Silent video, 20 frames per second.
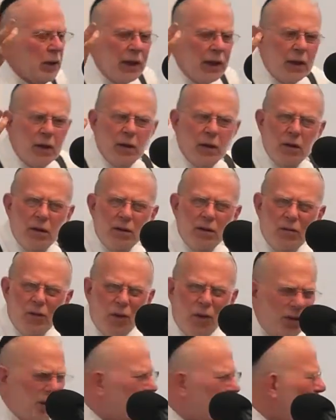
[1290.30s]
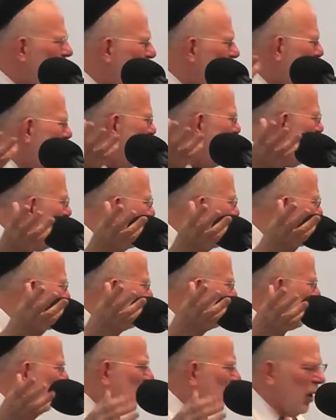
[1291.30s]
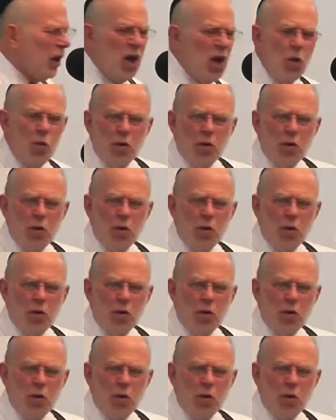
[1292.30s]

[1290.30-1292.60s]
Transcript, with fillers: like, what was it all about? What's it for?